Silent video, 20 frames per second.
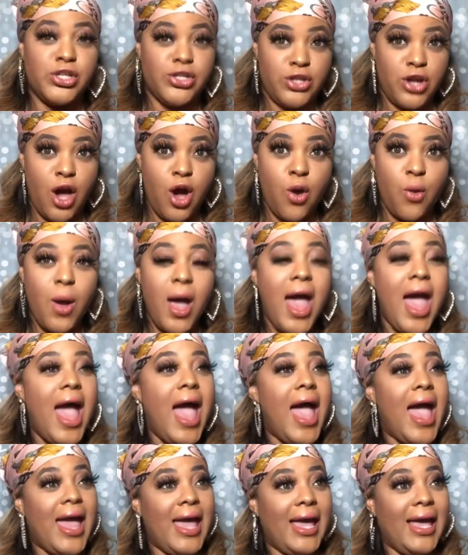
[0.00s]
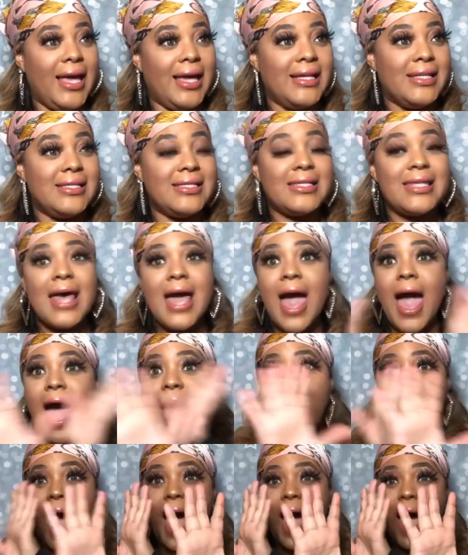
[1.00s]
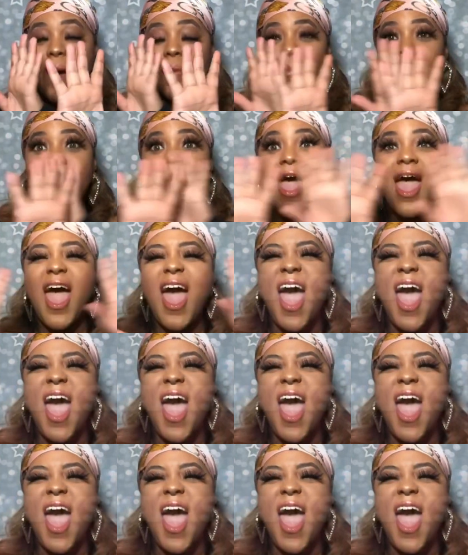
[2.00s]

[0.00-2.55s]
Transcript: to know. And I'm